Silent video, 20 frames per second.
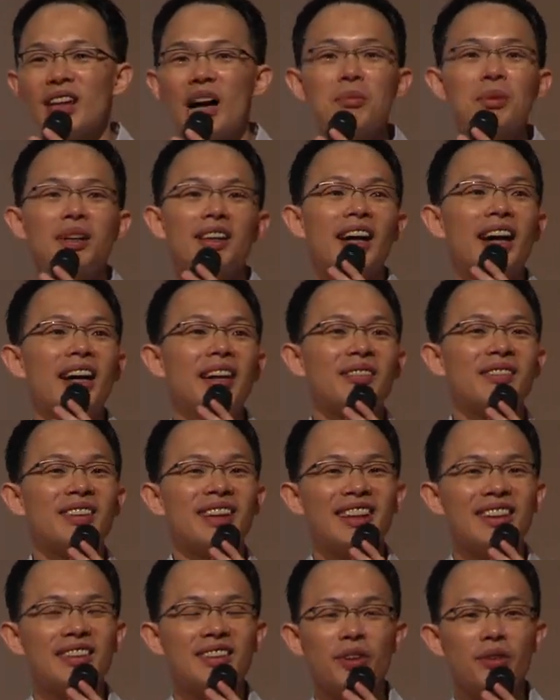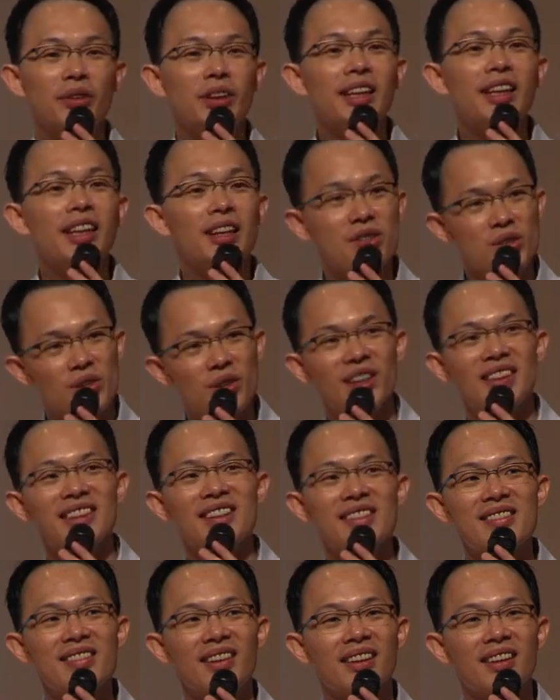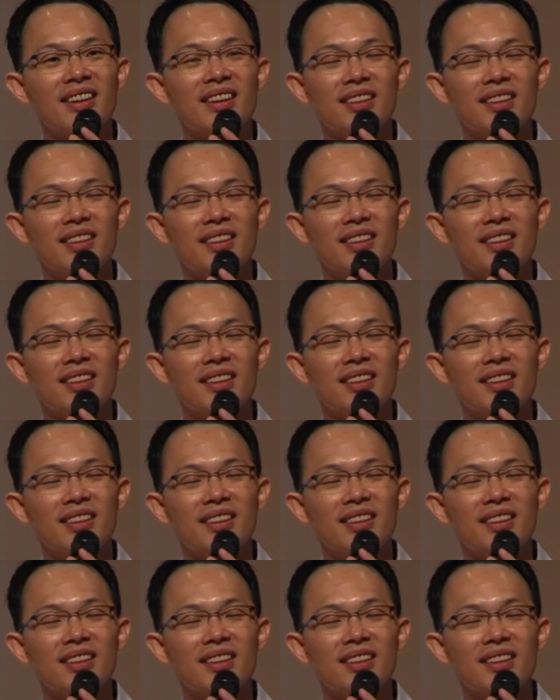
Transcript: come alive. They really enjoy these